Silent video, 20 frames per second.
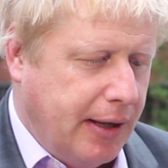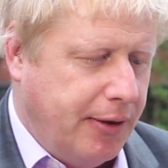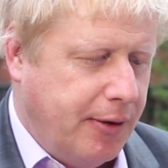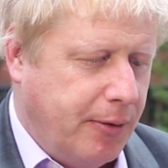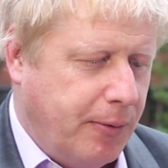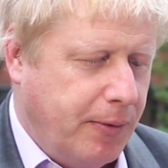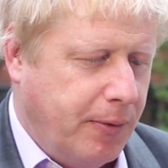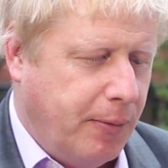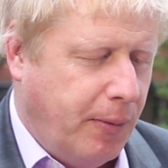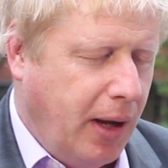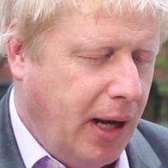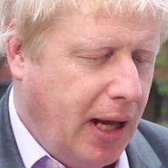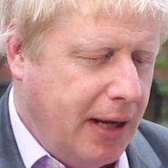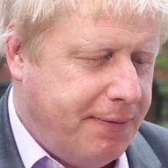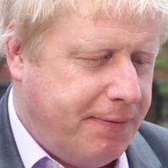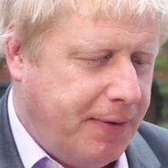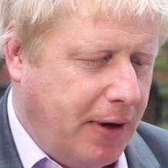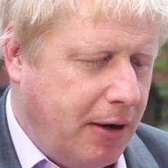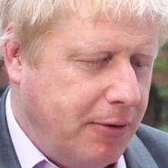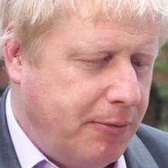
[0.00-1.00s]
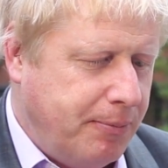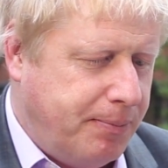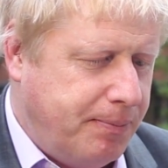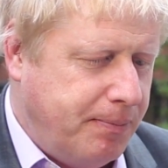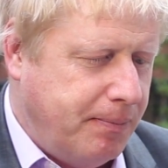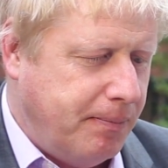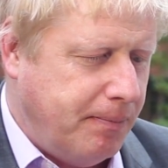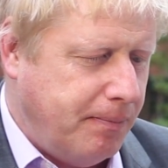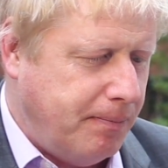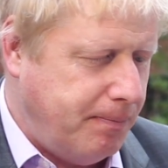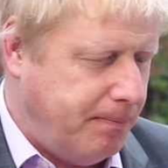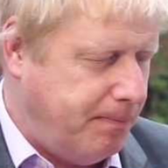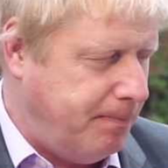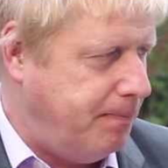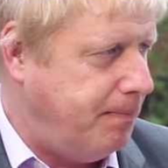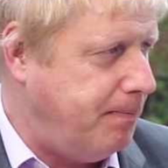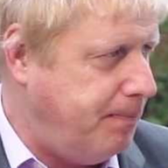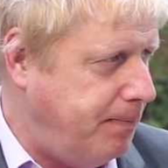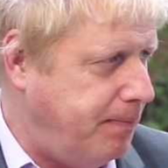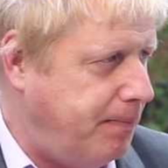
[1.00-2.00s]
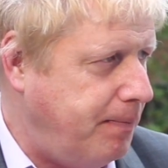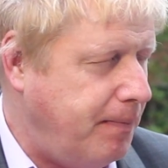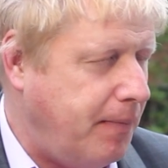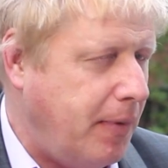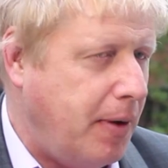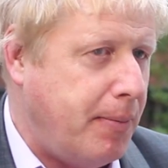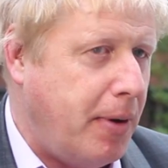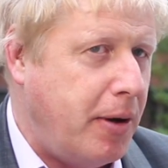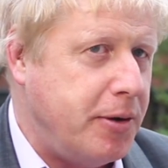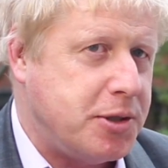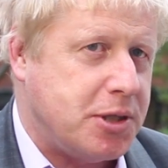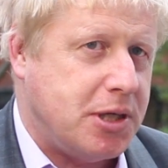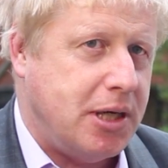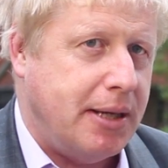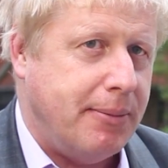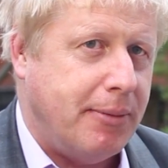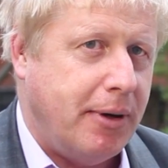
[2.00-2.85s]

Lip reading: The one I found emotionally